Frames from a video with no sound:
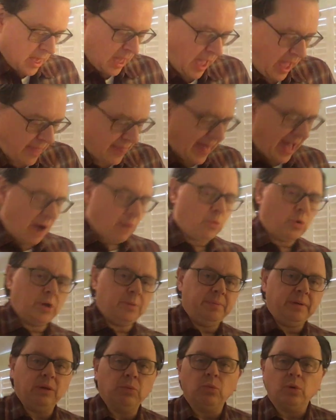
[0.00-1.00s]
And that would
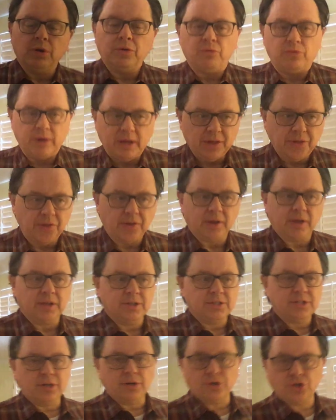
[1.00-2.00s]
be one reason to
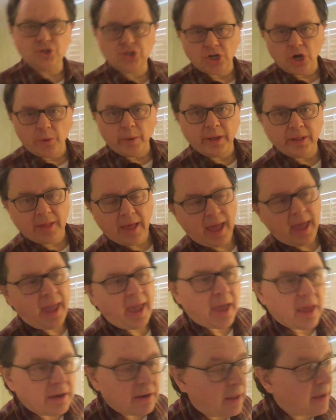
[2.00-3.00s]
consider showing the
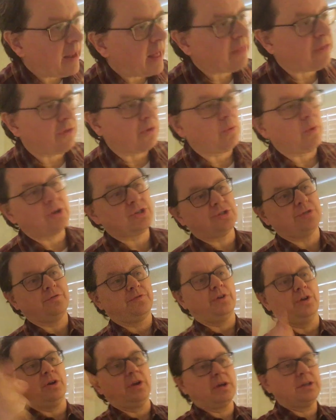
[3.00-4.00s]
hand. And that's a question
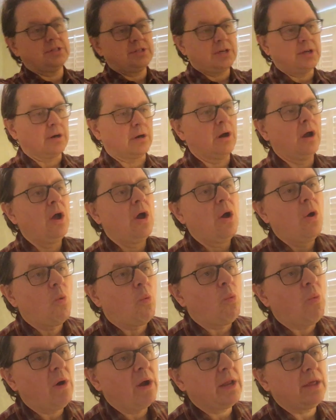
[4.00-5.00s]
for you to consider.
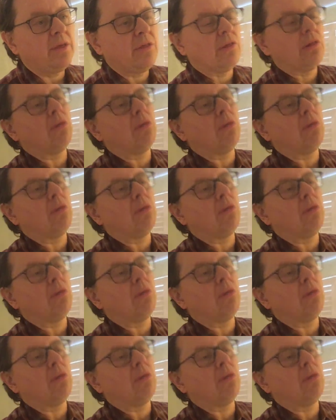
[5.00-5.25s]
What is